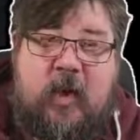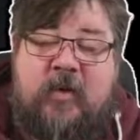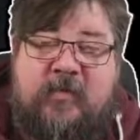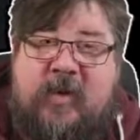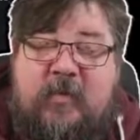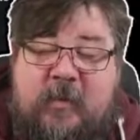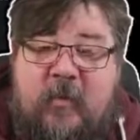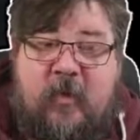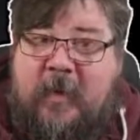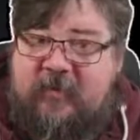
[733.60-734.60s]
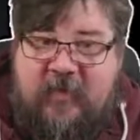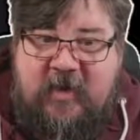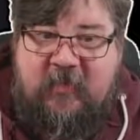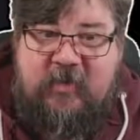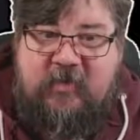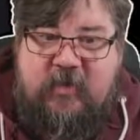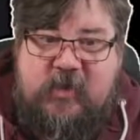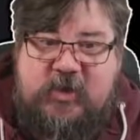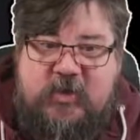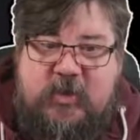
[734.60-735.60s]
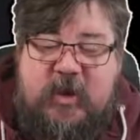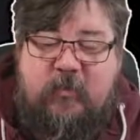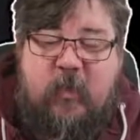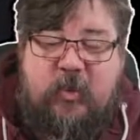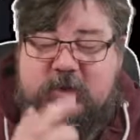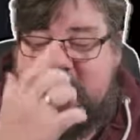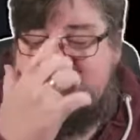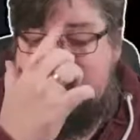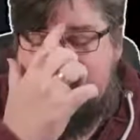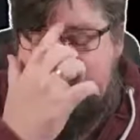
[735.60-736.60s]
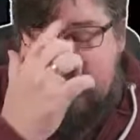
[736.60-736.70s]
understand a bit more about Viva, do tune in and watch that session.